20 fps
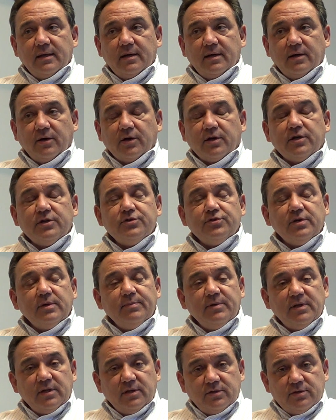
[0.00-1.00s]
or
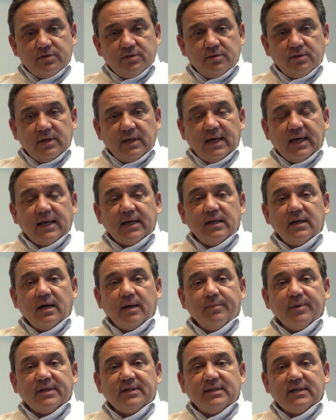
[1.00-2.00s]
contributing to the
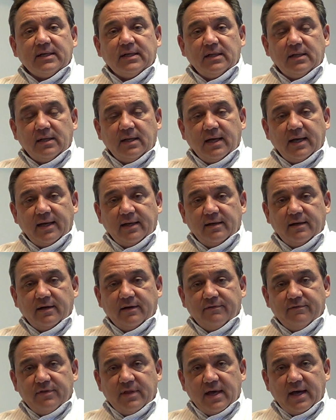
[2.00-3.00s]
economic decline
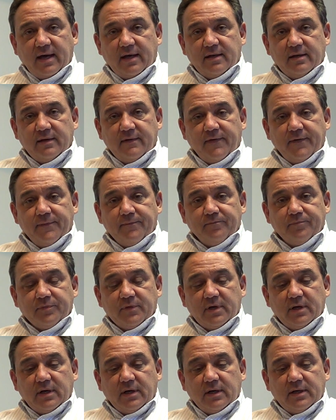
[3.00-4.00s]
of that
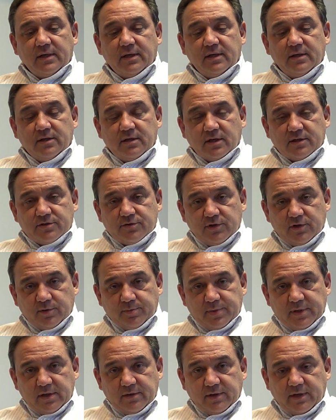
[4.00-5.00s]
industrial
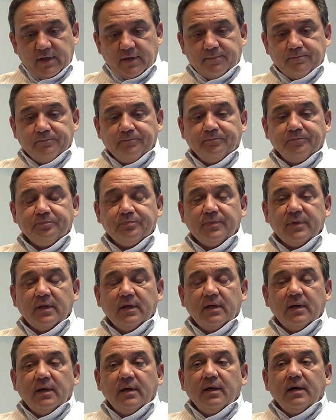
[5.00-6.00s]
period.
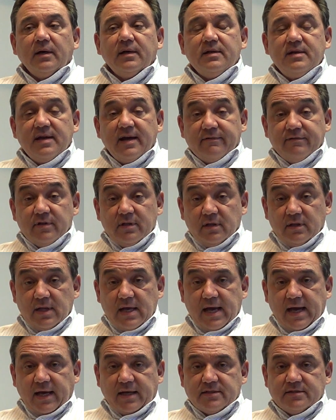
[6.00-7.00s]

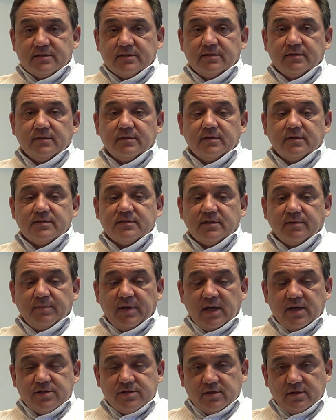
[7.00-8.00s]
Nevertheless, the
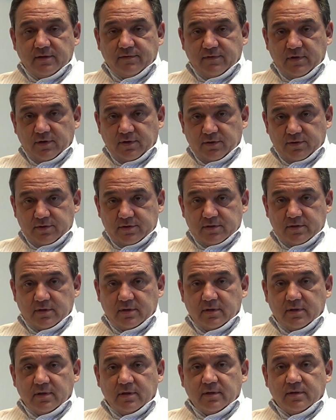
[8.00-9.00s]
summation of those
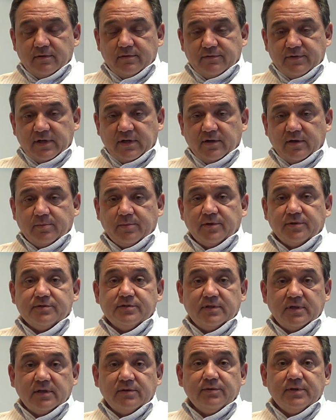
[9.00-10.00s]
variables
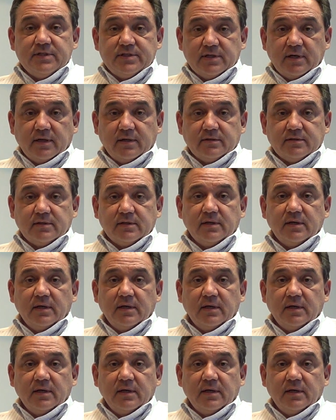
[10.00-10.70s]
did result,